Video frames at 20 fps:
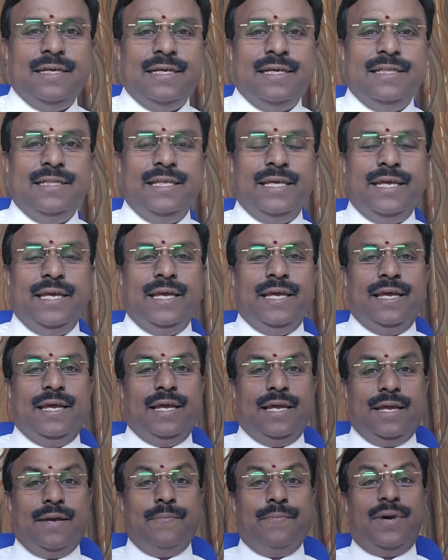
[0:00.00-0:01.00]
in the
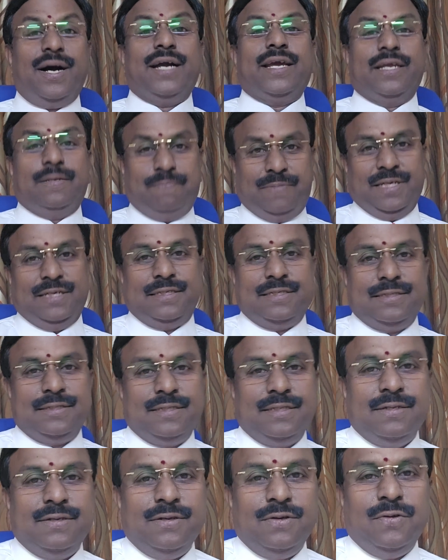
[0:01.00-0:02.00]
marketplace.
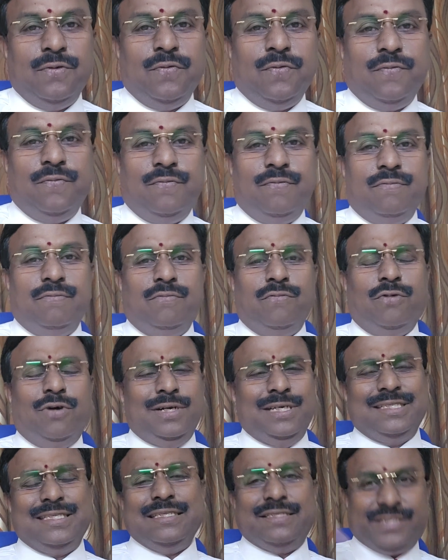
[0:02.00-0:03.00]

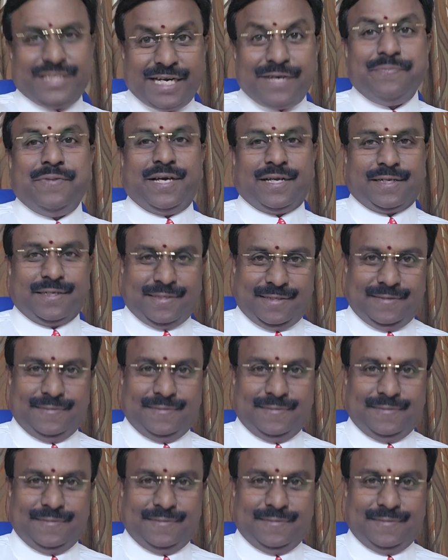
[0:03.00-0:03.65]
What is a trademark?